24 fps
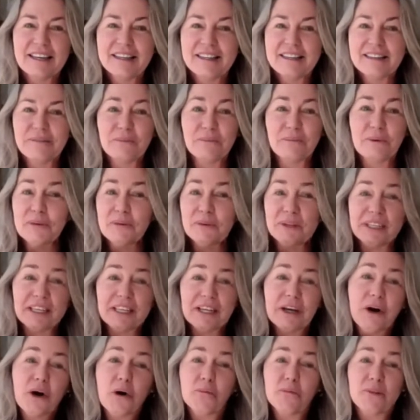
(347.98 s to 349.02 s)
we really
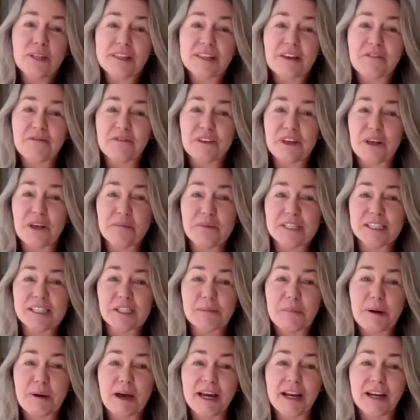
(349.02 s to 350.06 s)
hope that the film
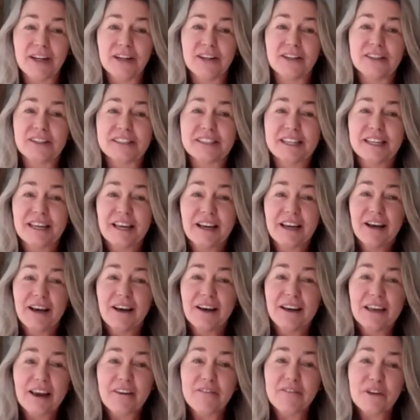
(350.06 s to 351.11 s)
inspires
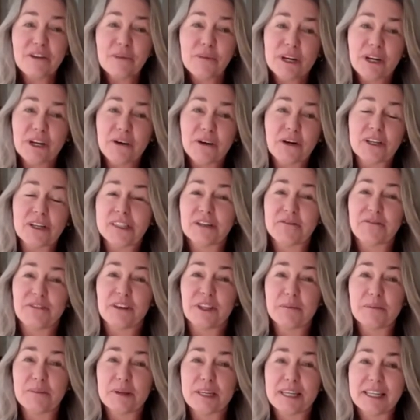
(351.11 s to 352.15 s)
everyone across the
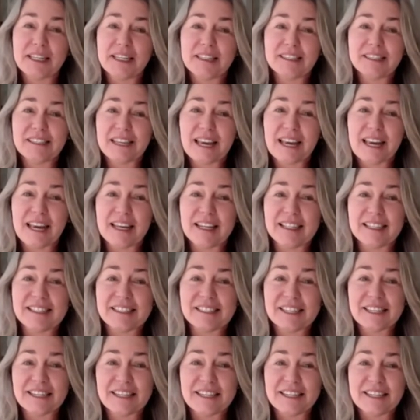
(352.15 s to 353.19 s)
Philippines, and
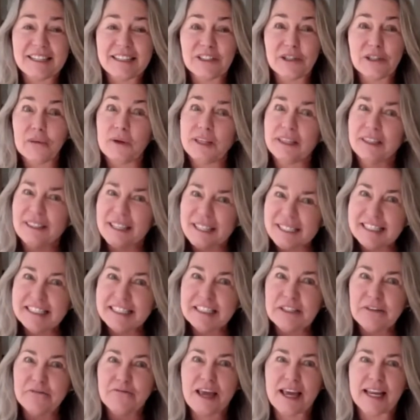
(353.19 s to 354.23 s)
to listen to
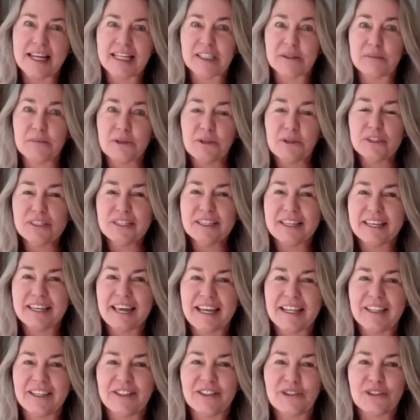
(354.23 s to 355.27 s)
Fanny's music,
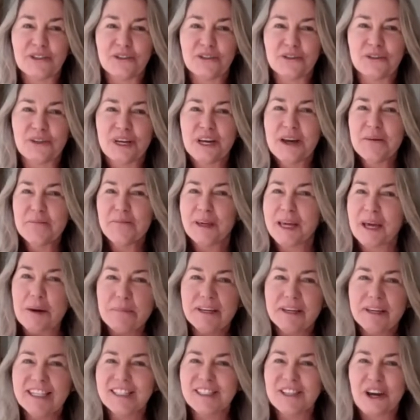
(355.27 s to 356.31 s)
and to pick up a
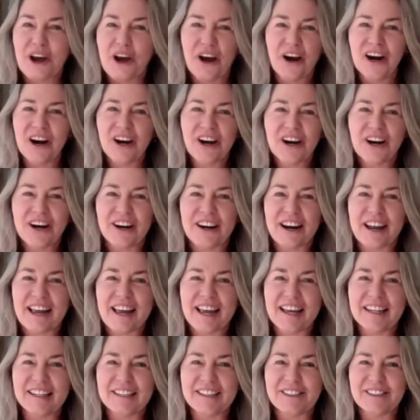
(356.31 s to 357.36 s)
guitar,
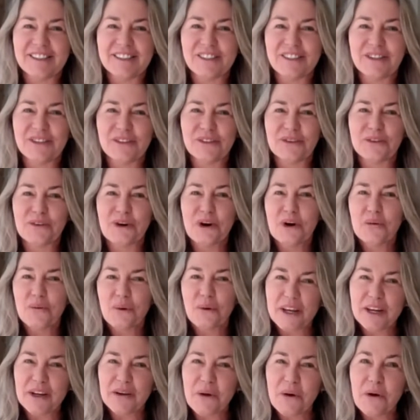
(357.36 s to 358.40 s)
and to
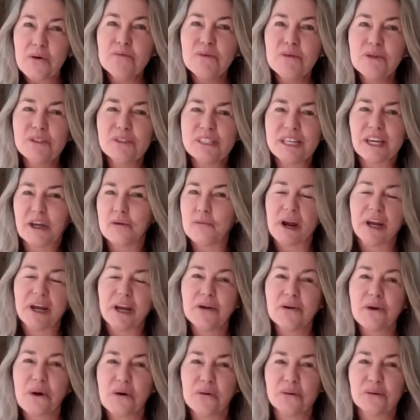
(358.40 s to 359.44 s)
write your own music and write
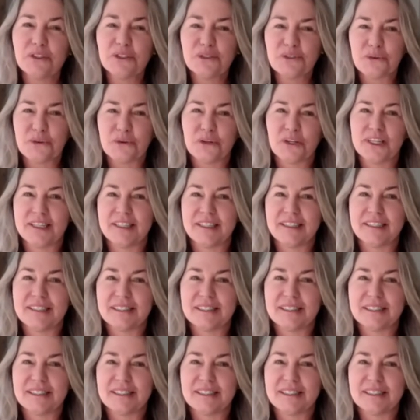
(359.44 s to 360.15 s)
your own stories.